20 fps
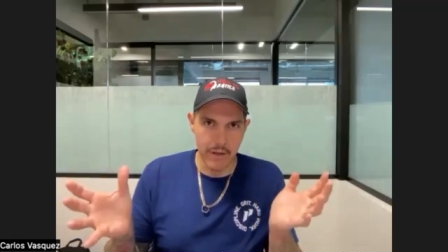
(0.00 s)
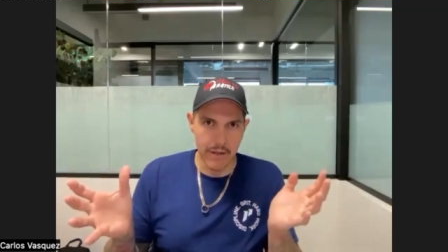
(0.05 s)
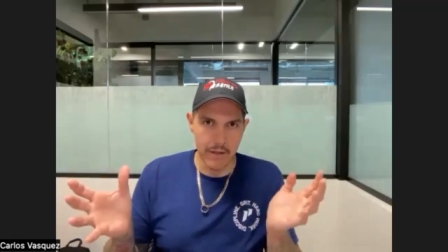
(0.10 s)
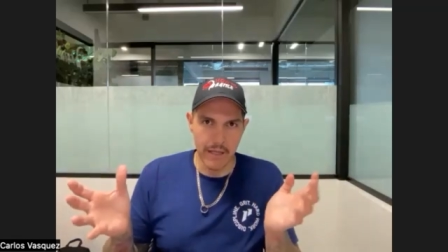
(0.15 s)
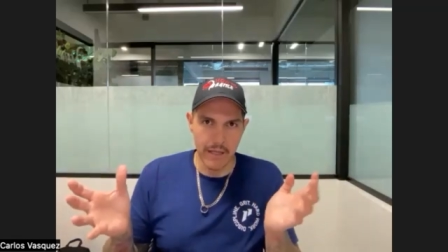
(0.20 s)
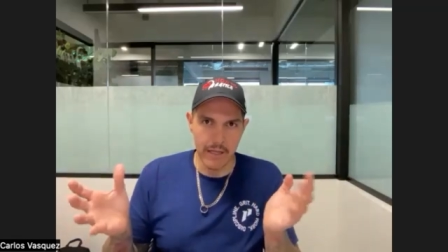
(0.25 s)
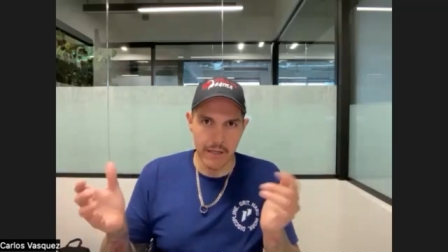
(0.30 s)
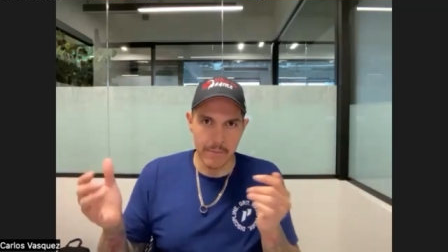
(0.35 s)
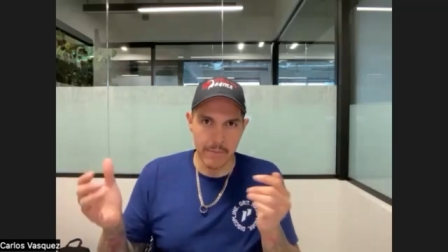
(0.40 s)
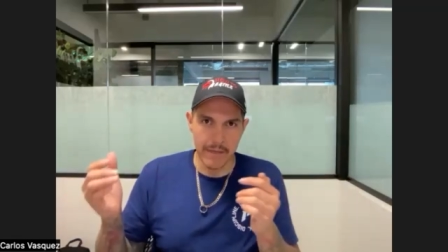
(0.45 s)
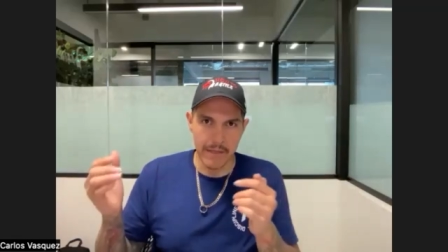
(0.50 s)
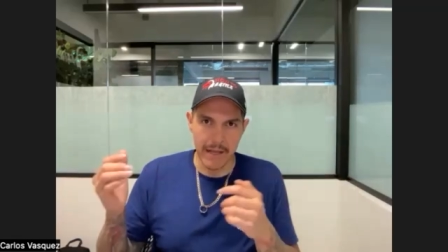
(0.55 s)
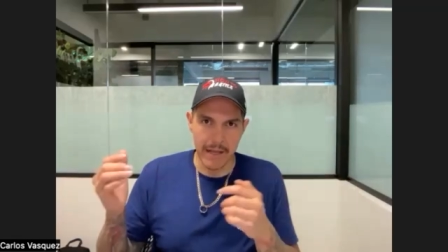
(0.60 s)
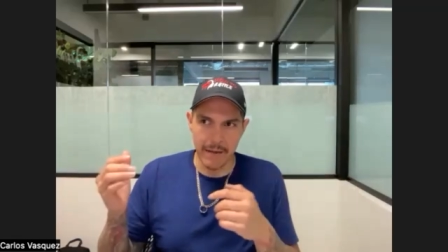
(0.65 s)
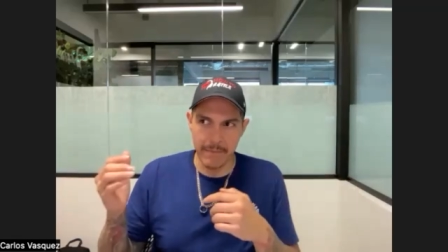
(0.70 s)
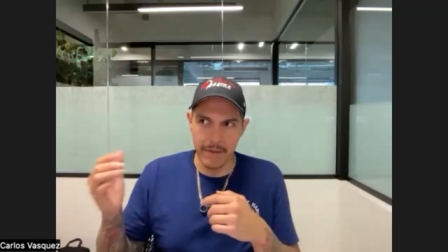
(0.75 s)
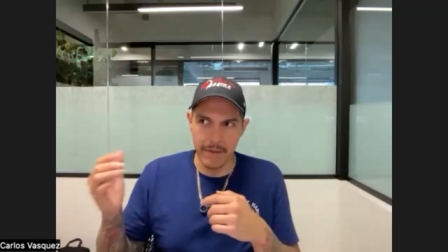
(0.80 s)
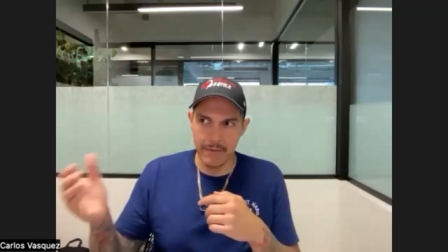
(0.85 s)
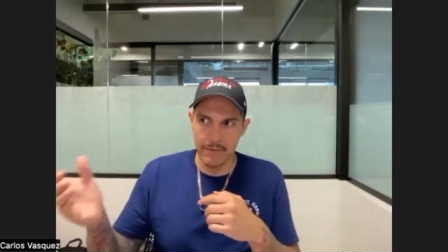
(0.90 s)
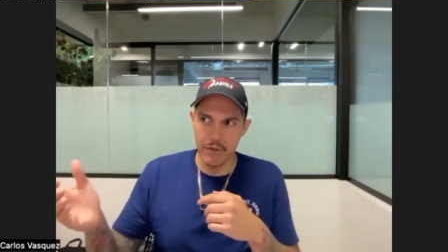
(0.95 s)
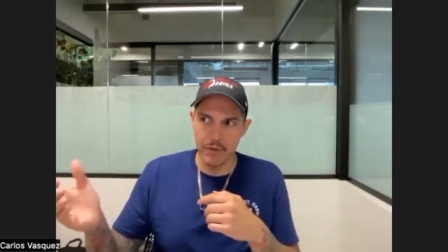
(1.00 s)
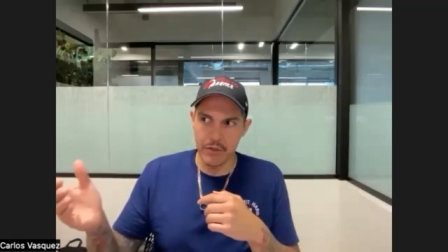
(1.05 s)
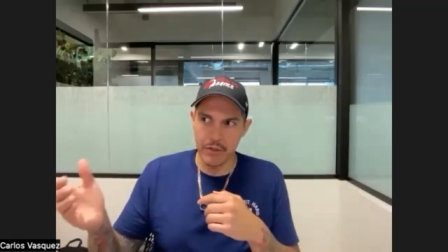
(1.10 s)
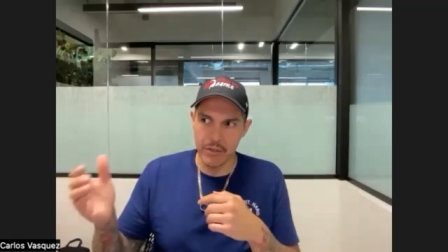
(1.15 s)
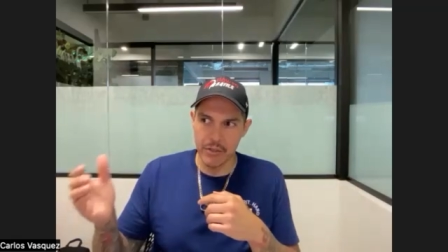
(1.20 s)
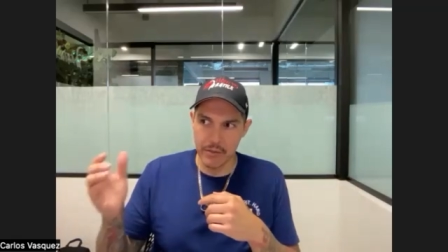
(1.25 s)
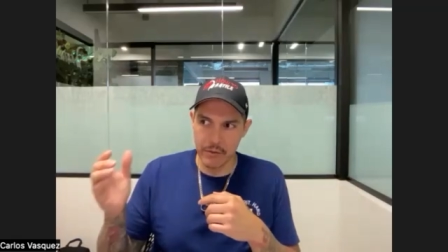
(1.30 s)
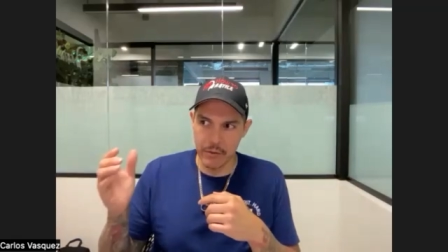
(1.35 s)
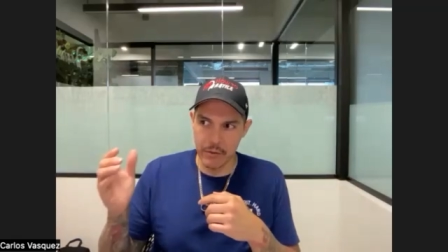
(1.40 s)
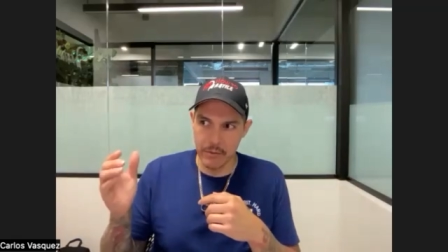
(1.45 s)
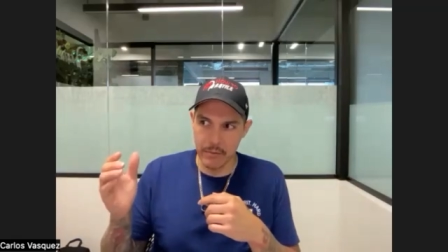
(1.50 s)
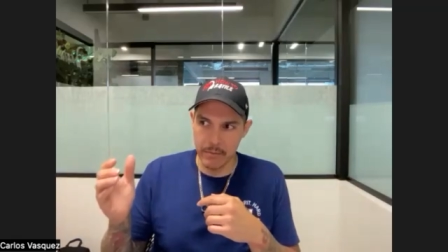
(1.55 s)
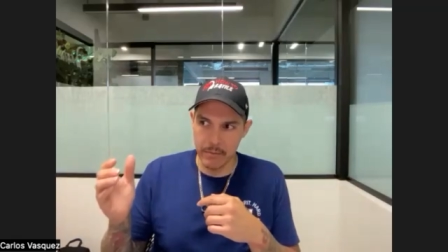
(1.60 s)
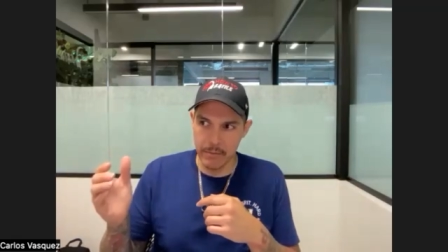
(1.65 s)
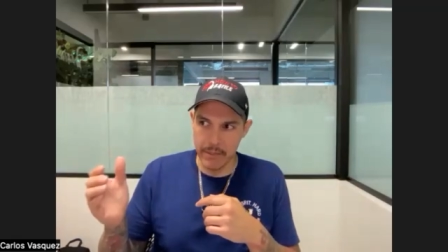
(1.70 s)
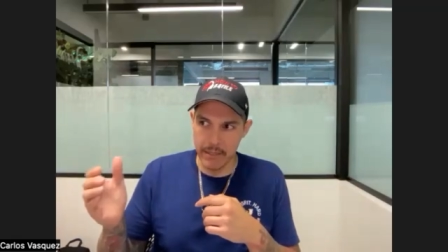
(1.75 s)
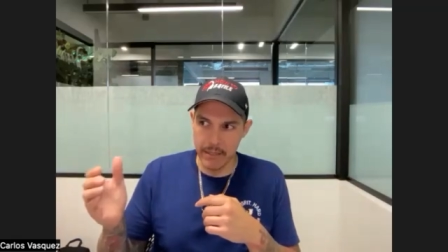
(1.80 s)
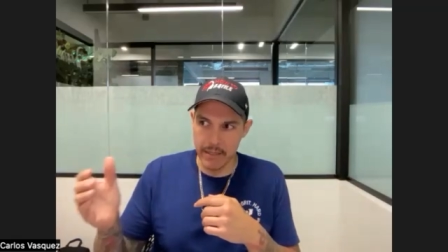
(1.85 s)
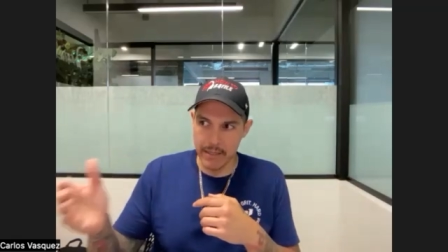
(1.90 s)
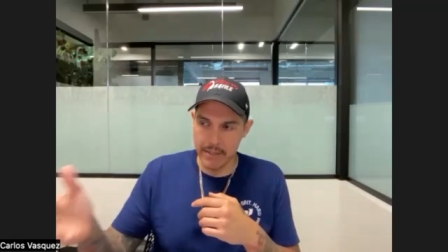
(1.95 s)
it could be like me just
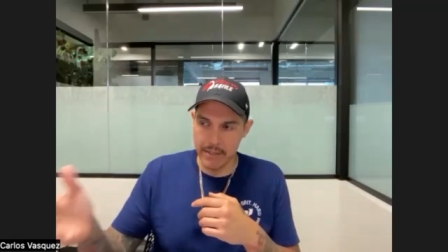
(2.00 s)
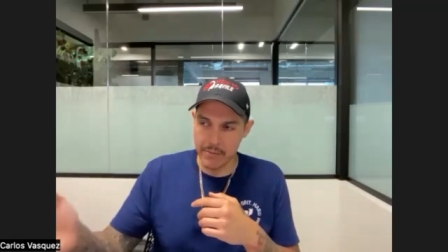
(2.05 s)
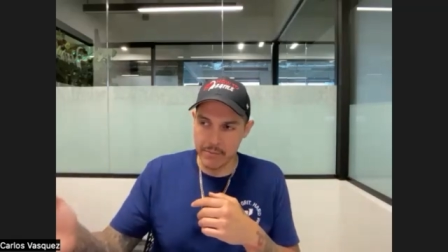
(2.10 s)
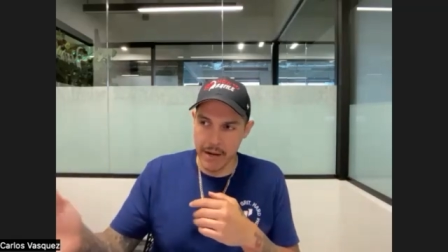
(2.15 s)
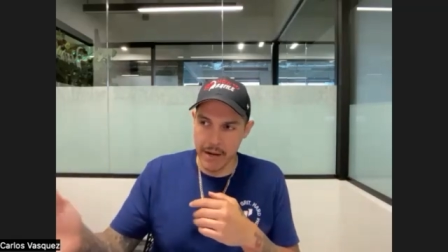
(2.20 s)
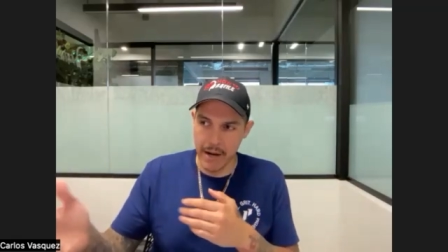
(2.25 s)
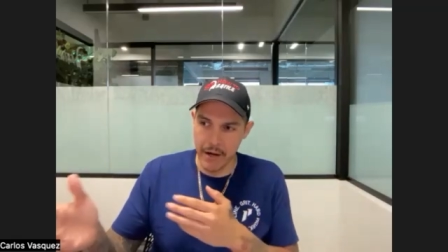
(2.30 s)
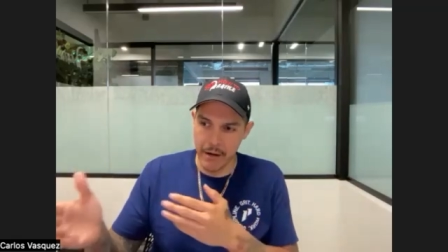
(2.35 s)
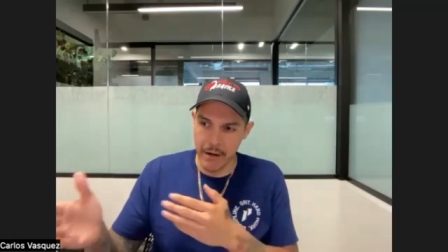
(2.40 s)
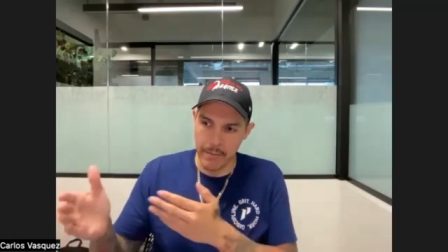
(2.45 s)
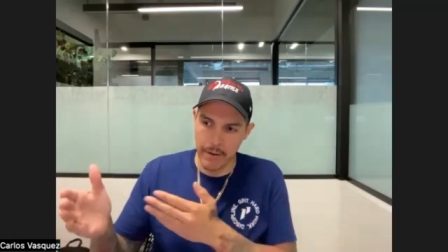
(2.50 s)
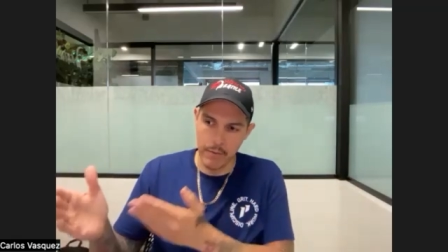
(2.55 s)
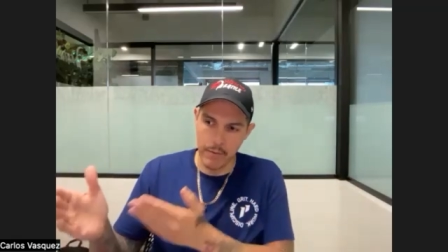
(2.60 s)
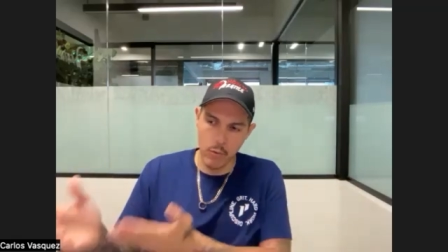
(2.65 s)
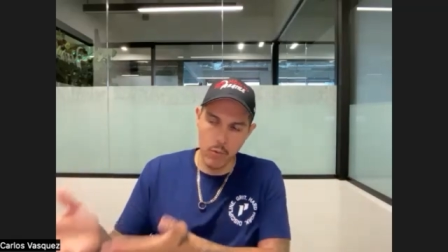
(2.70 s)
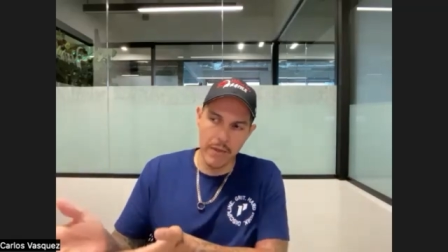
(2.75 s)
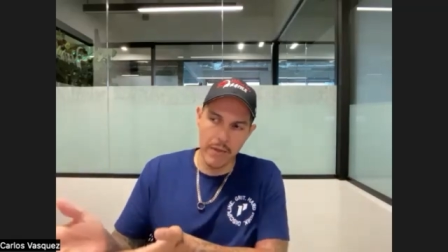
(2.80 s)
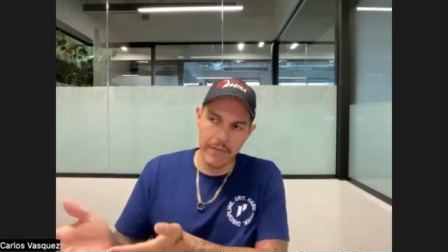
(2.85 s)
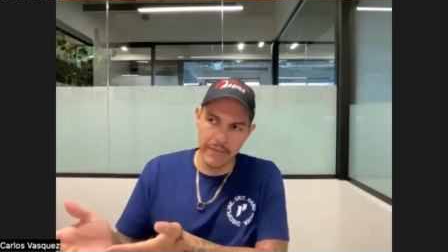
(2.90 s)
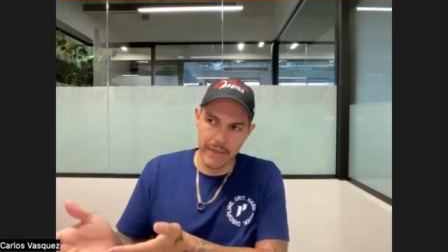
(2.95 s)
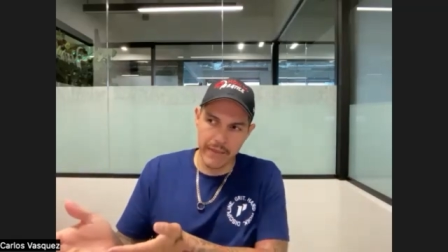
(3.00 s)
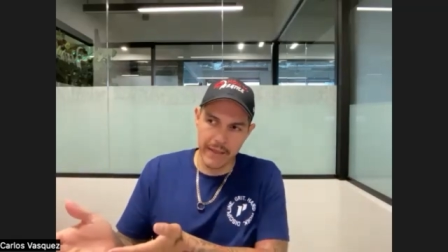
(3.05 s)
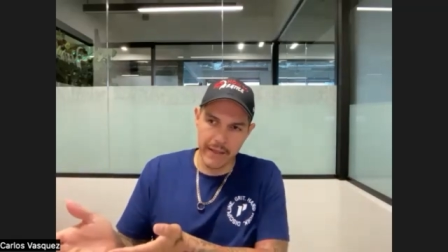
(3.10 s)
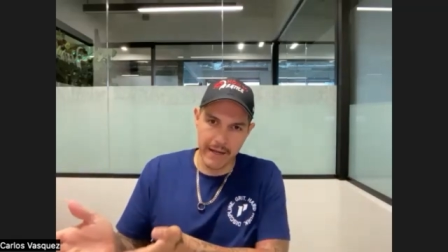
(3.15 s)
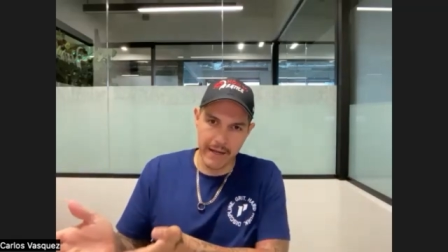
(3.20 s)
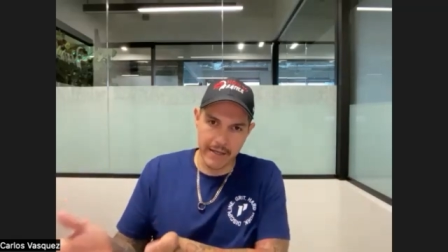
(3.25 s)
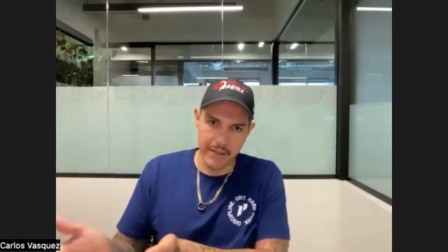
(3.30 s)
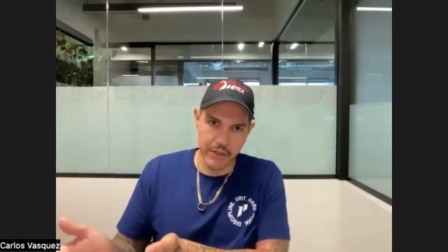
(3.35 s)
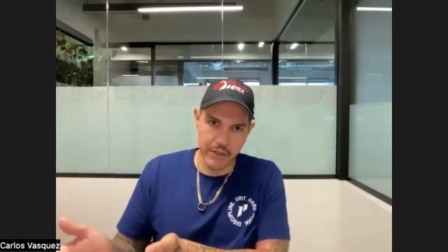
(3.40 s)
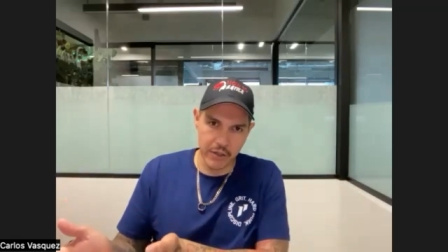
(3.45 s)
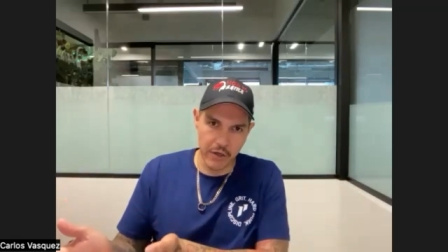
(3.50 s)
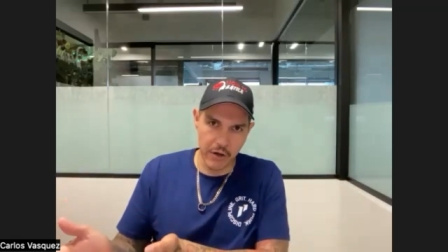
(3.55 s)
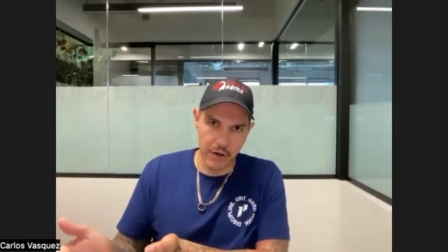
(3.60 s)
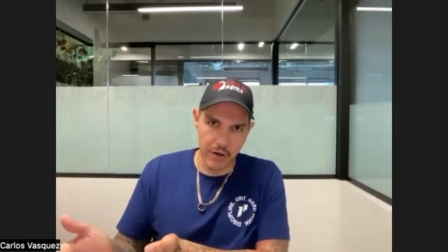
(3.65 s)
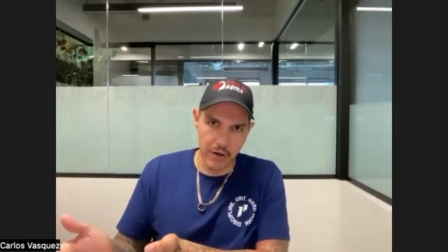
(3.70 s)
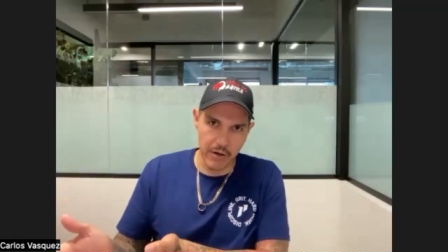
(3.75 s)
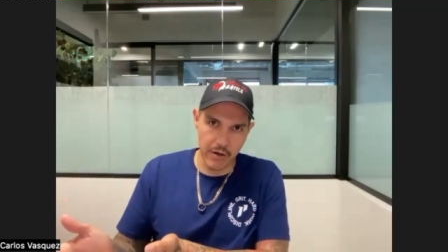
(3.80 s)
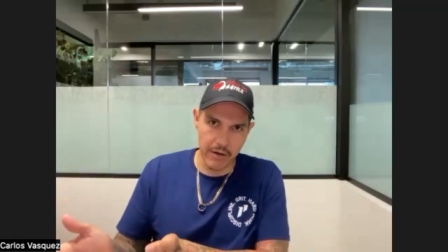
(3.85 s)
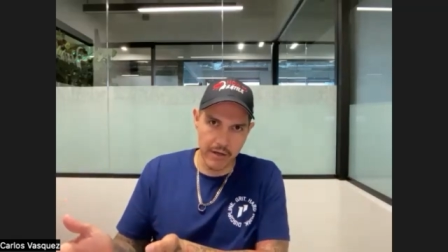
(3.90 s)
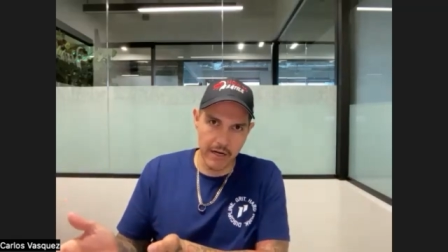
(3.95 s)
being inspired by one thing I
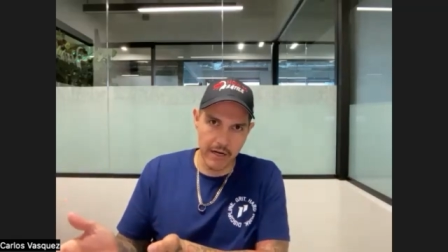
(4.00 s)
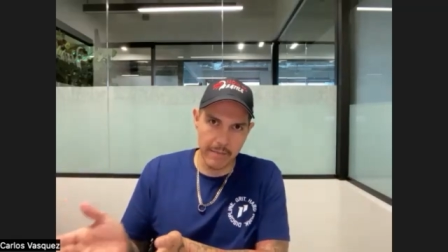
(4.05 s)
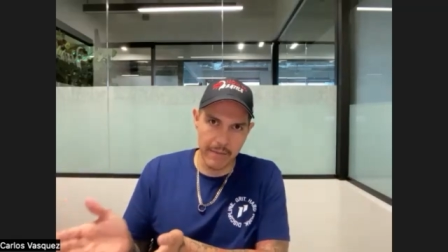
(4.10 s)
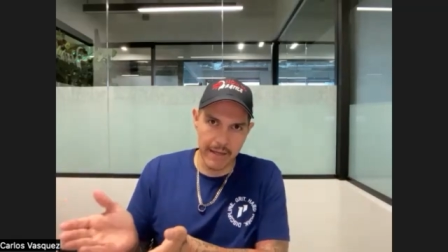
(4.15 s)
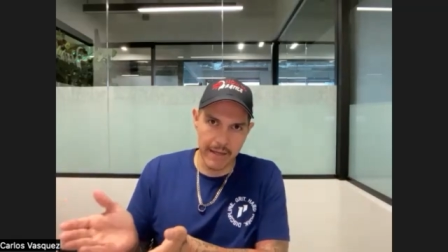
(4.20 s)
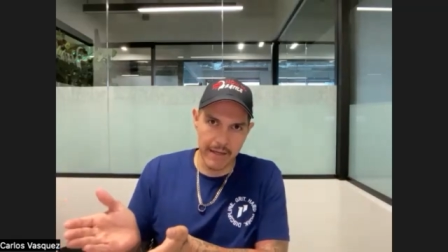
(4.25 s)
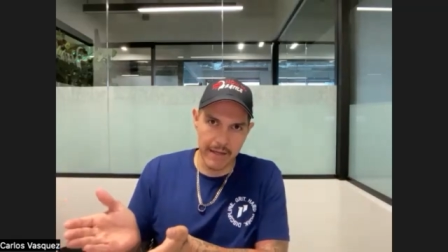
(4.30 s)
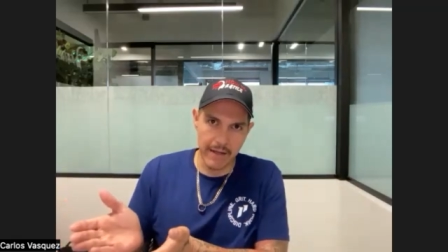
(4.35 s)
saw, and I'm like, yeah.